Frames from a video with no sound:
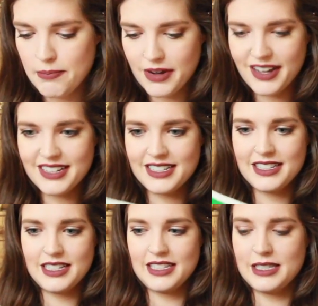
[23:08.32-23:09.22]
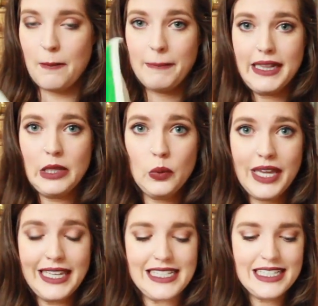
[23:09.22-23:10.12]
Bought some
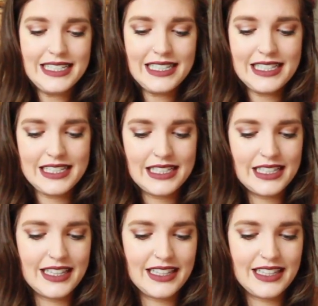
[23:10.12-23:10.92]
pillowcases.